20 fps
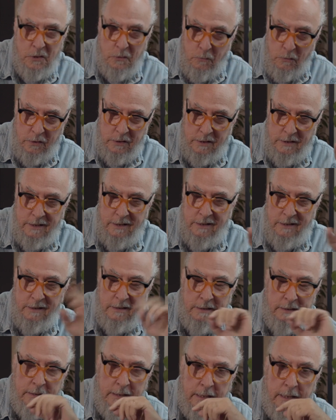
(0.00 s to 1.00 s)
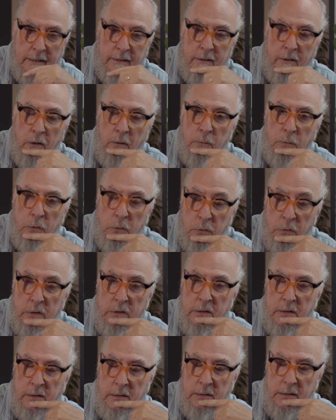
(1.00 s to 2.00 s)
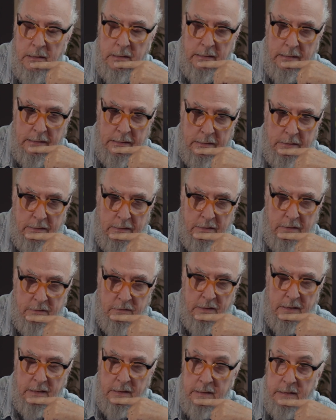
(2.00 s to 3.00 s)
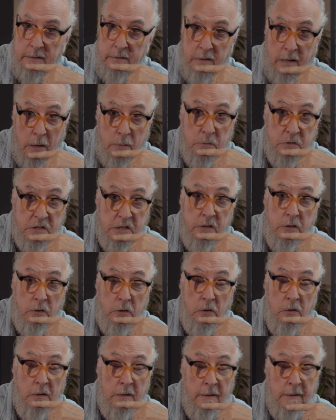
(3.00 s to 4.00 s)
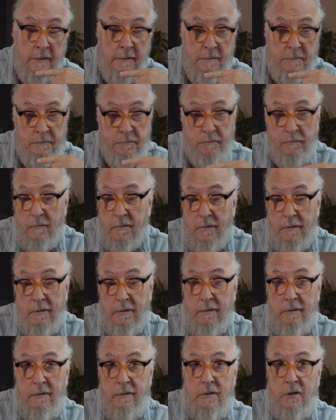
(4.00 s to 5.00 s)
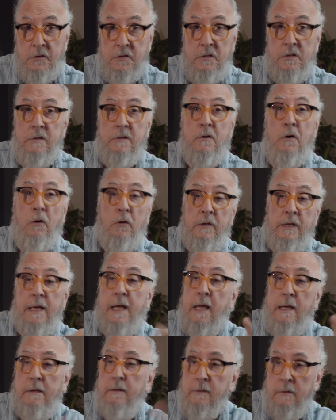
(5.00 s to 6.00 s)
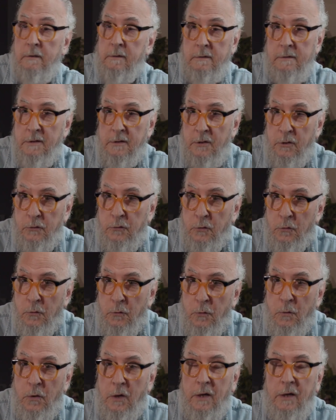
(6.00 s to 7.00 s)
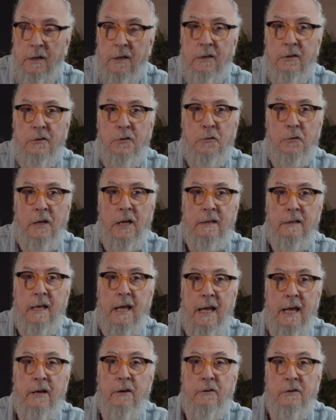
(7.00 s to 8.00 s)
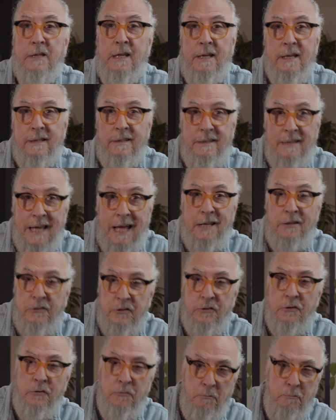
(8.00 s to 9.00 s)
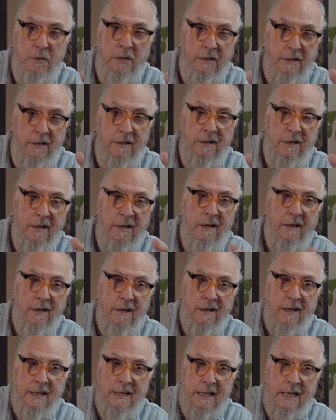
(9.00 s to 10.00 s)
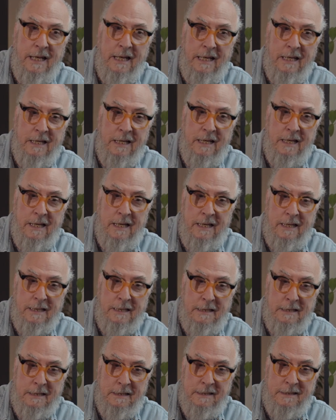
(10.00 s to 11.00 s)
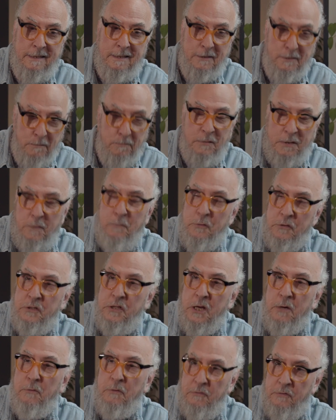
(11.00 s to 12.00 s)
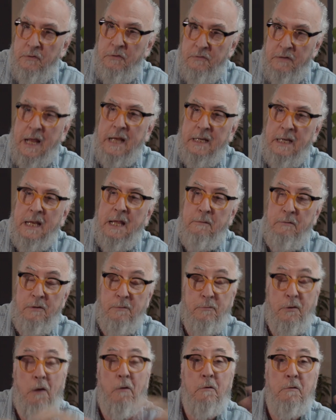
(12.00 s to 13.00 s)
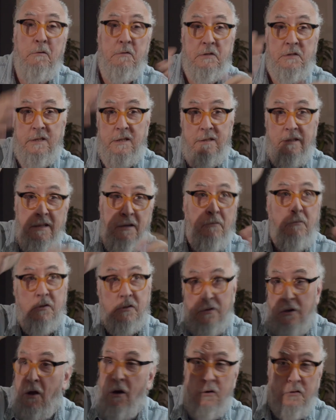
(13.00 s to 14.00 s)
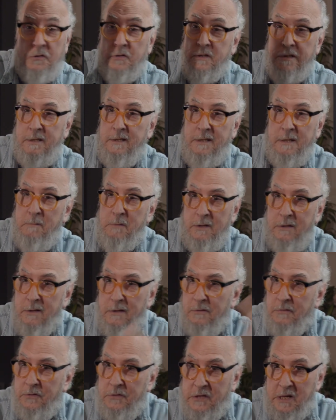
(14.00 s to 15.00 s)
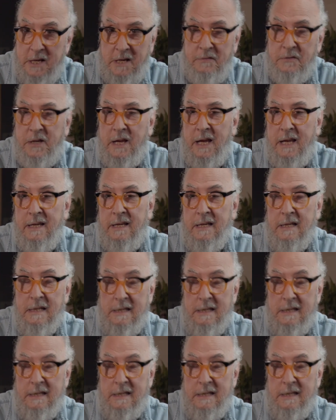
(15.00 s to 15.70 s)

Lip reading: what they ended up doing finally at Ground Zero doesn't hold a candle, to that hangar. That should have been the museum of 9/11. The problem was that it was lost in the middle of JFK,